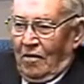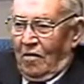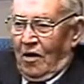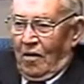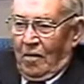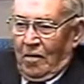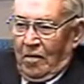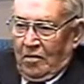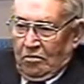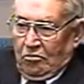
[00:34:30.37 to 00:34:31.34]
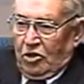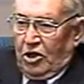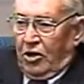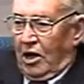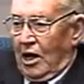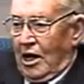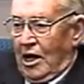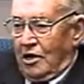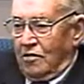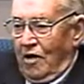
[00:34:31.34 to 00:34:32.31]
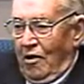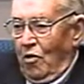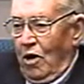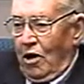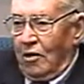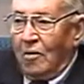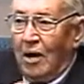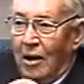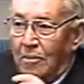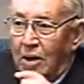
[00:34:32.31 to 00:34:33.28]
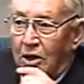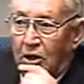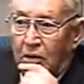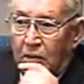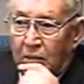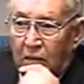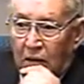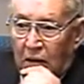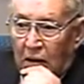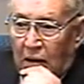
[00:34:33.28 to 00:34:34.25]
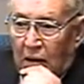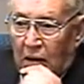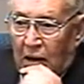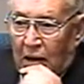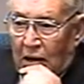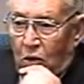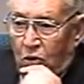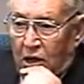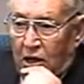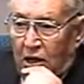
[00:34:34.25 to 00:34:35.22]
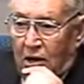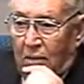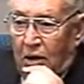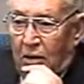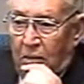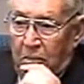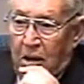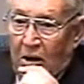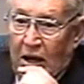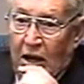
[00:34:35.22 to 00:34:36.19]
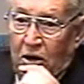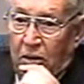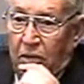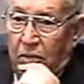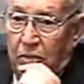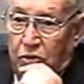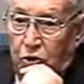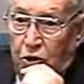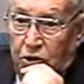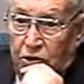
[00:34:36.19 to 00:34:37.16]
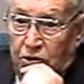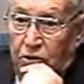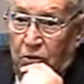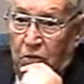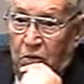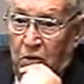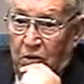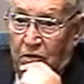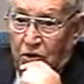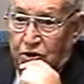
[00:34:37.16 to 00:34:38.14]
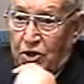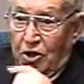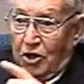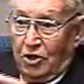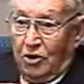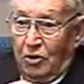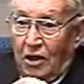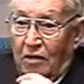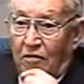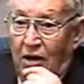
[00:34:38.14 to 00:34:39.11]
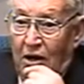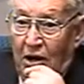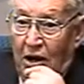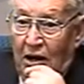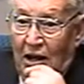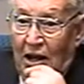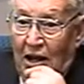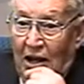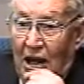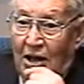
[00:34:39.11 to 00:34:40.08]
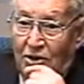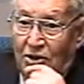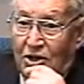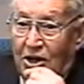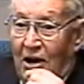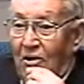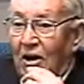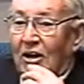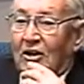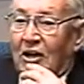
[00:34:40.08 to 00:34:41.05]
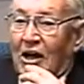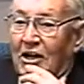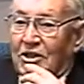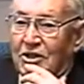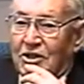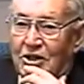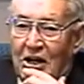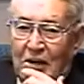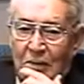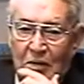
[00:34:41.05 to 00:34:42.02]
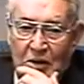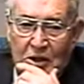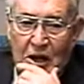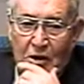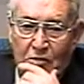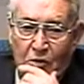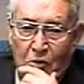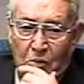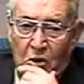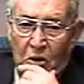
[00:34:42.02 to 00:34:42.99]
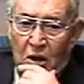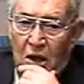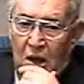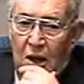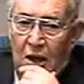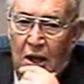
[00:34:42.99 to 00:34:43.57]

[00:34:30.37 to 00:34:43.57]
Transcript: didn't materialize very well, in my opinion. I located him in Marietta, Georgia. One of his sons who lived near Athens, I recognized his name from the telephone book,